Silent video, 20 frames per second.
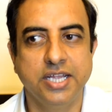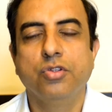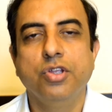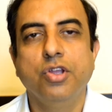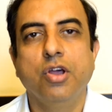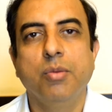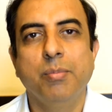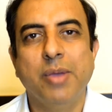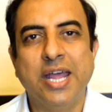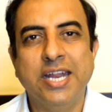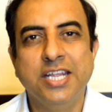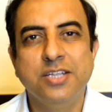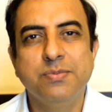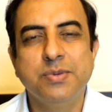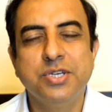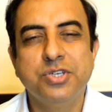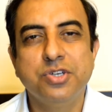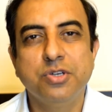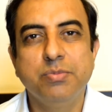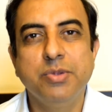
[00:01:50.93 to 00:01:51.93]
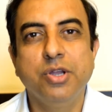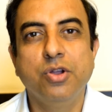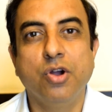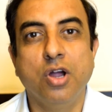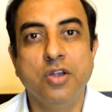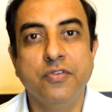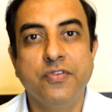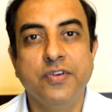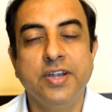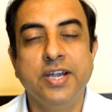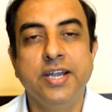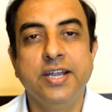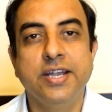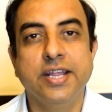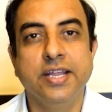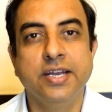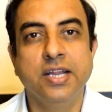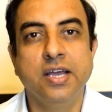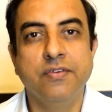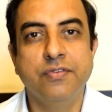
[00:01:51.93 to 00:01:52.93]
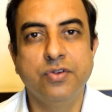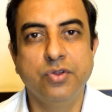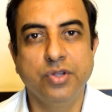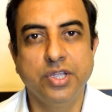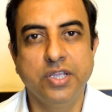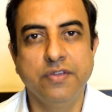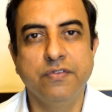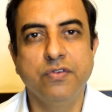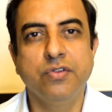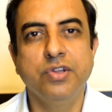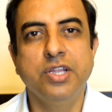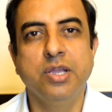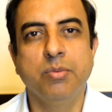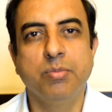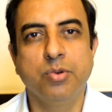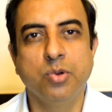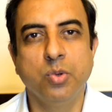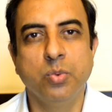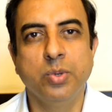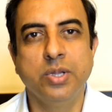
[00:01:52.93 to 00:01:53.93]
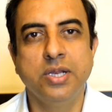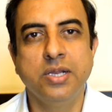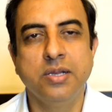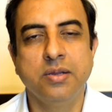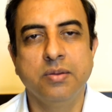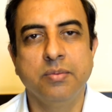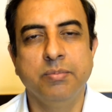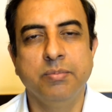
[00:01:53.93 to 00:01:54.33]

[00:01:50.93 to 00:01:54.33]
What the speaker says: So your management should be confident enough to give you the approval.